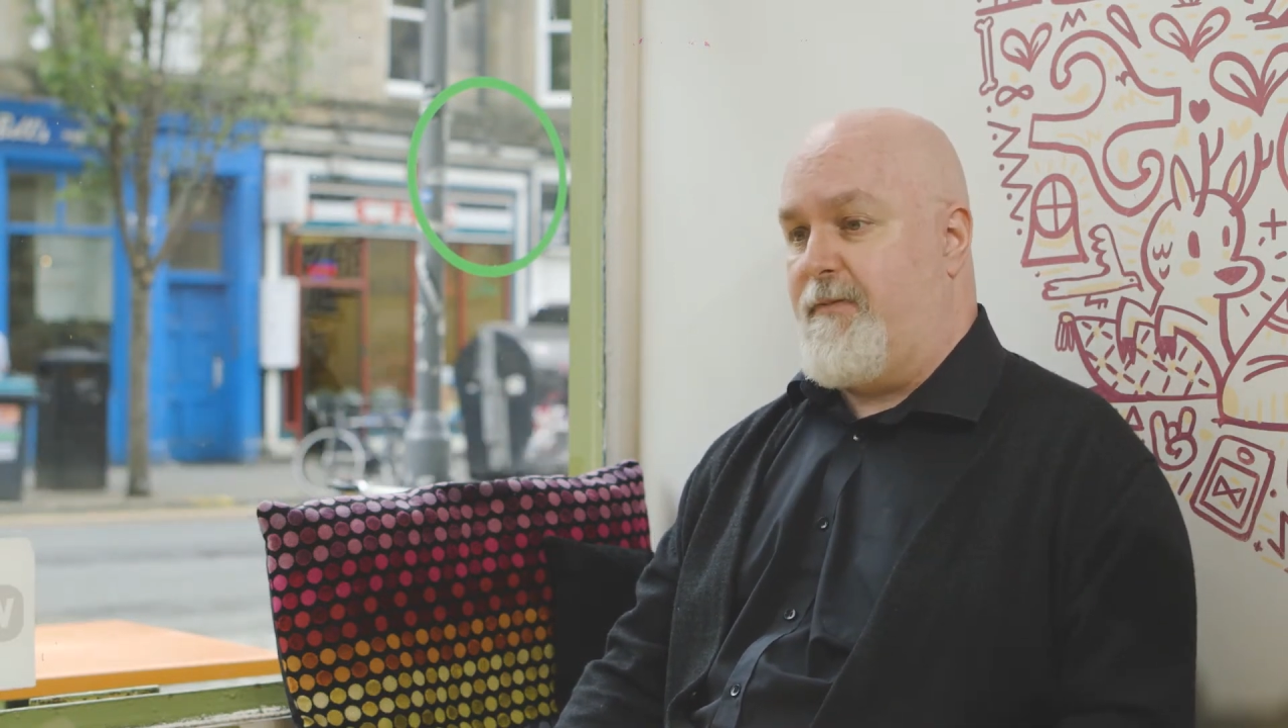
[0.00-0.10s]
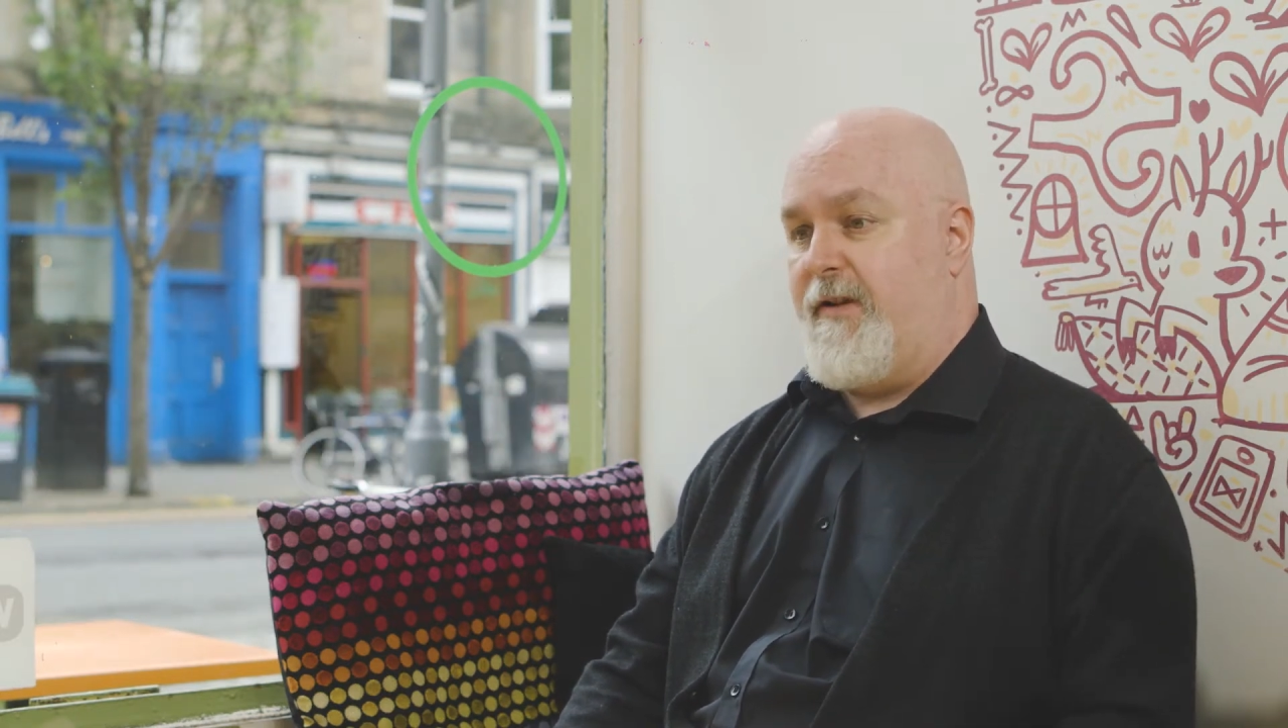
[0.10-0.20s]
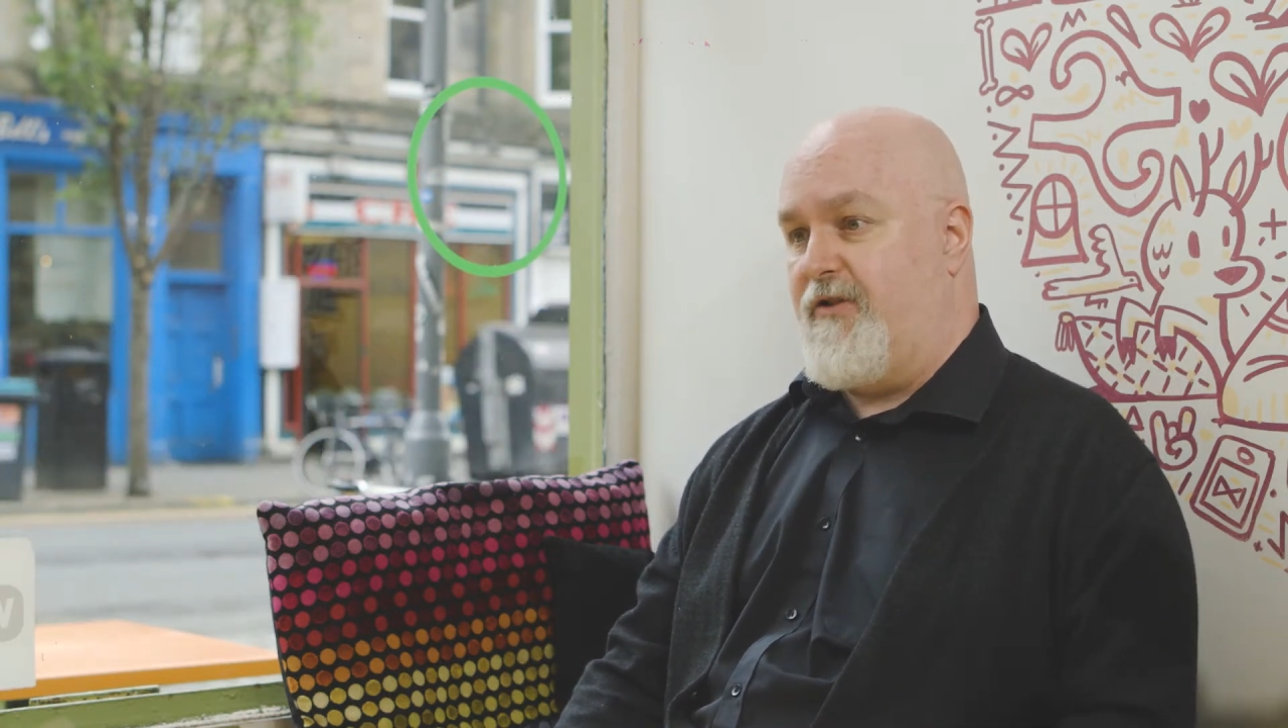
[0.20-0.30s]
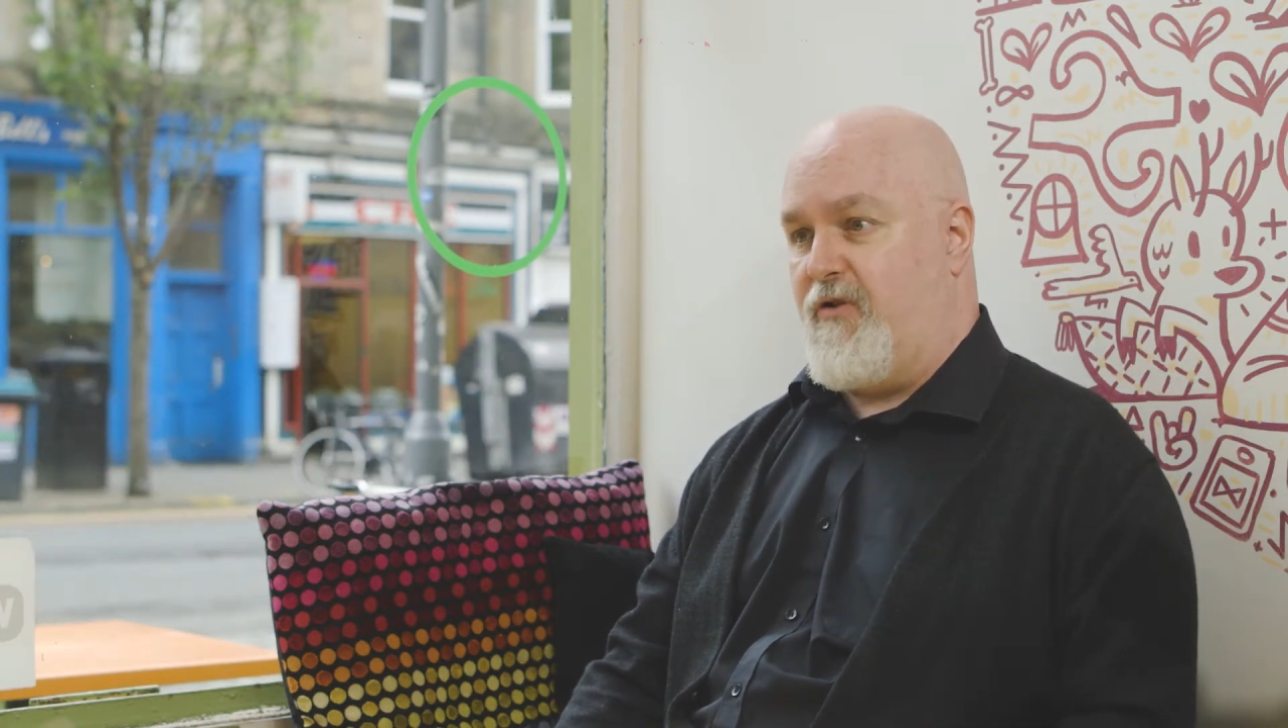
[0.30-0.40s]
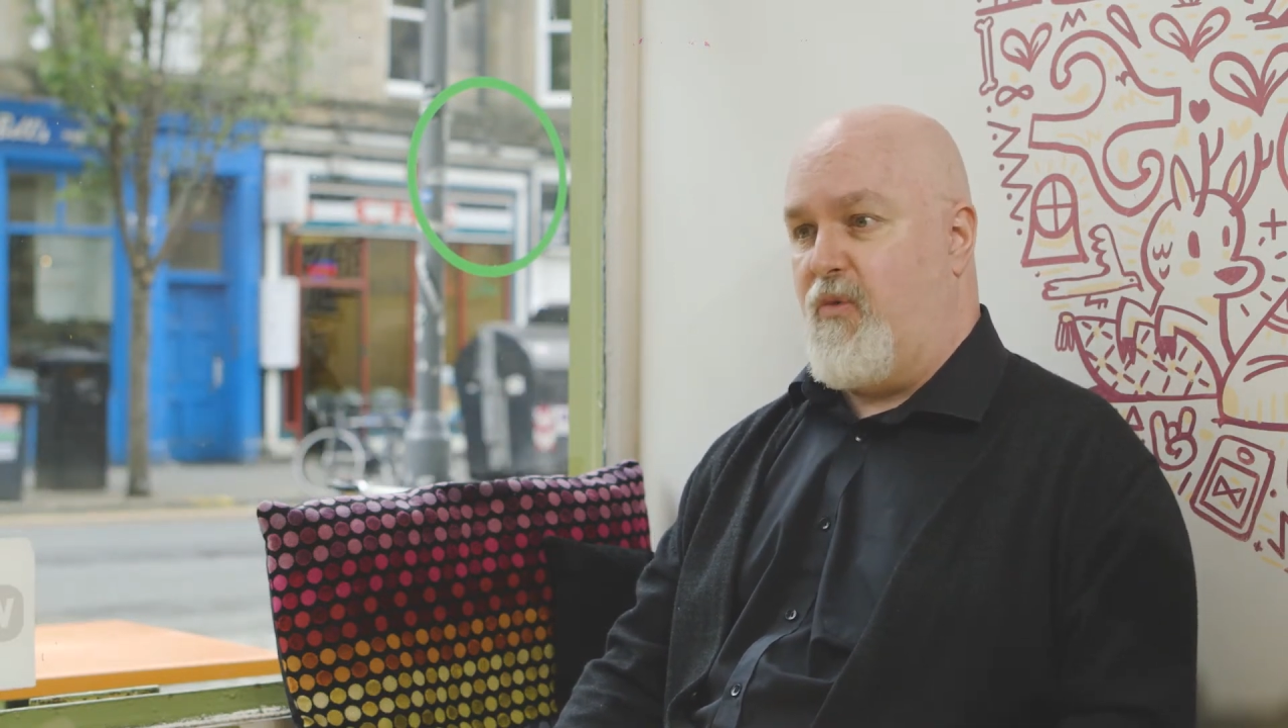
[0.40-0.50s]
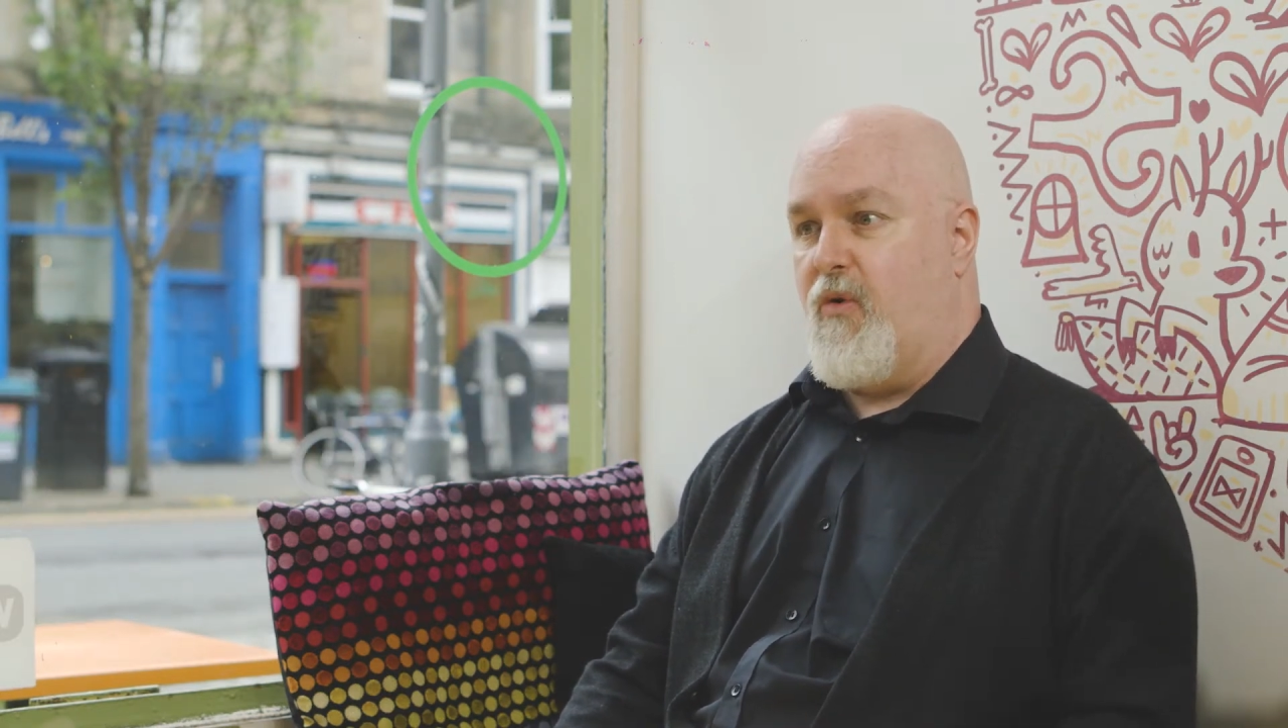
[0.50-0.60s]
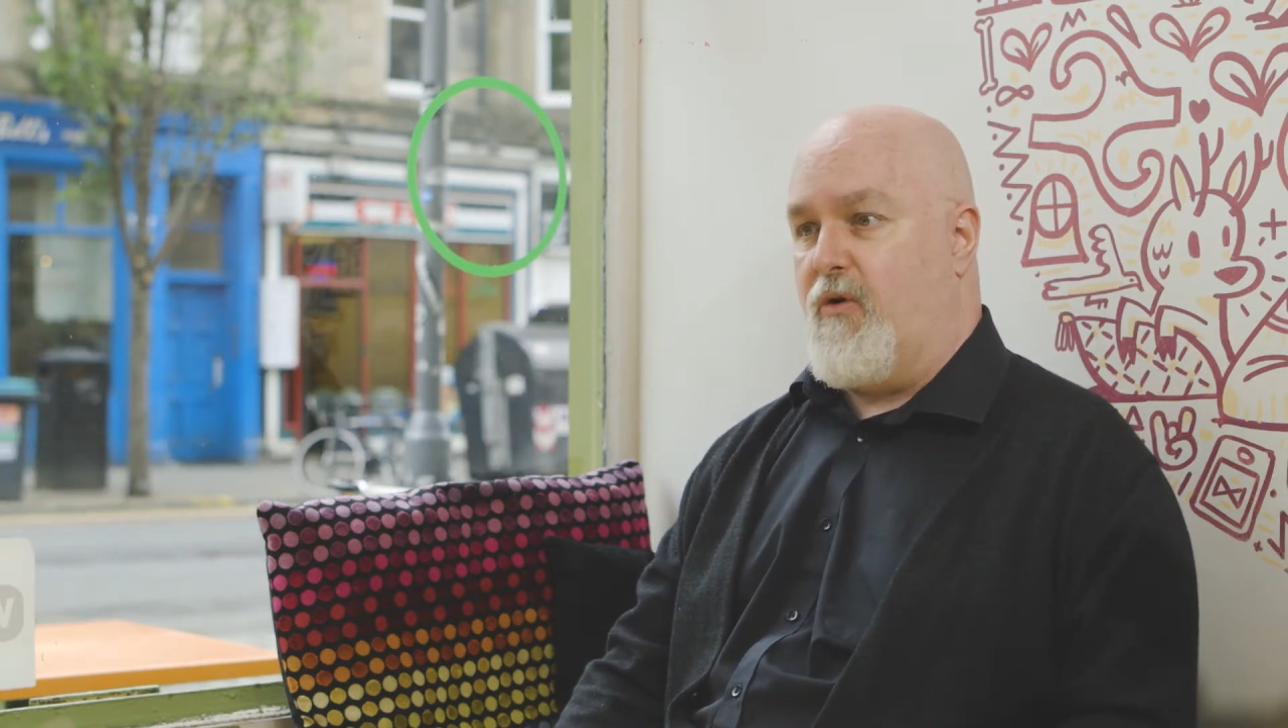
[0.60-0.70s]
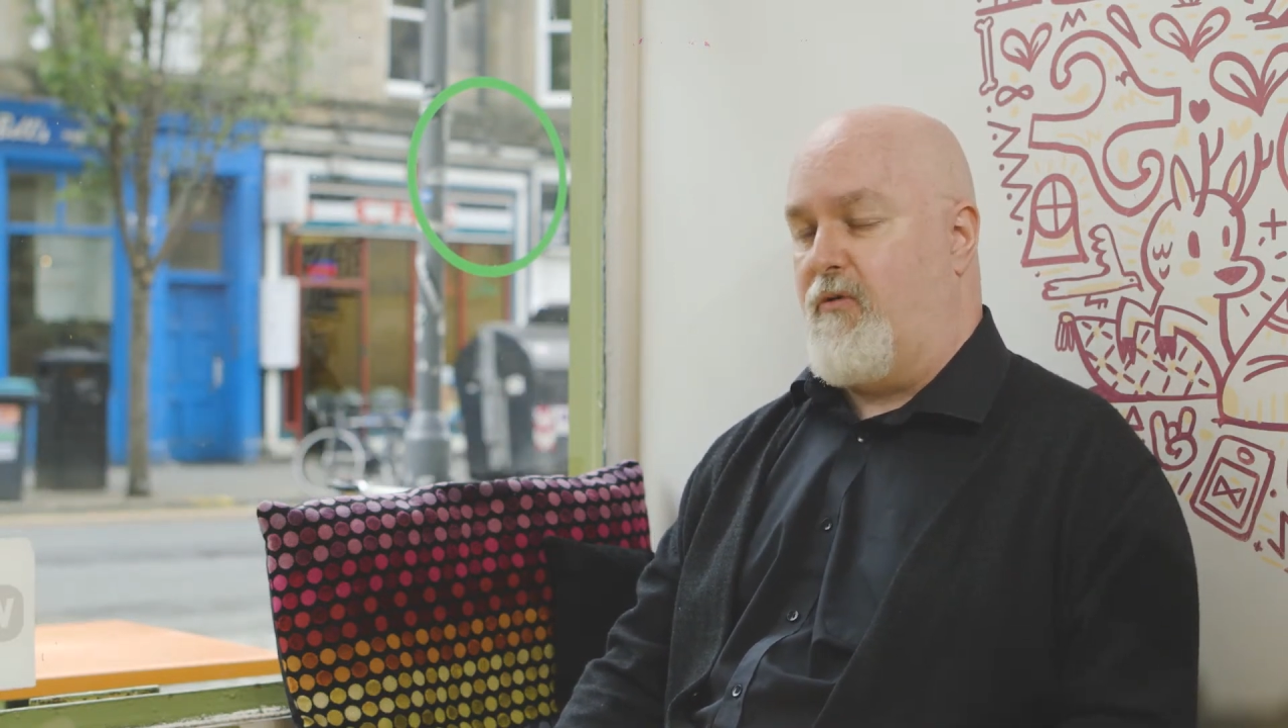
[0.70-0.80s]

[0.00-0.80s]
place to walk